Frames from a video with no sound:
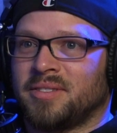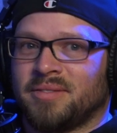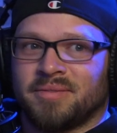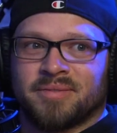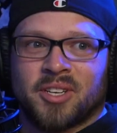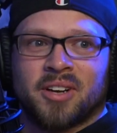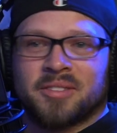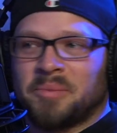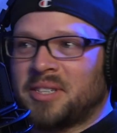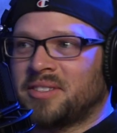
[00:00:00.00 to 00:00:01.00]
and talk
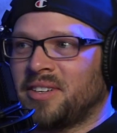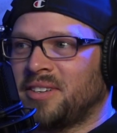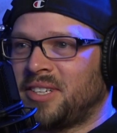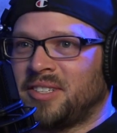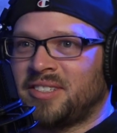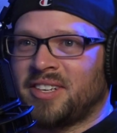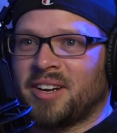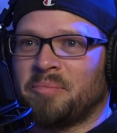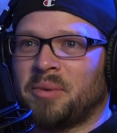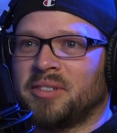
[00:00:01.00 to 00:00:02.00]
to my son. He's
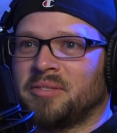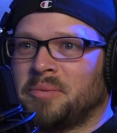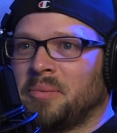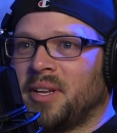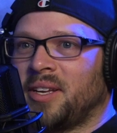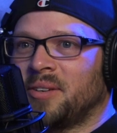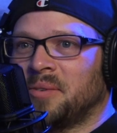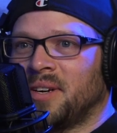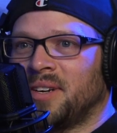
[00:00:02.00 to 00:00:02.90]
got a bunch of them laying around.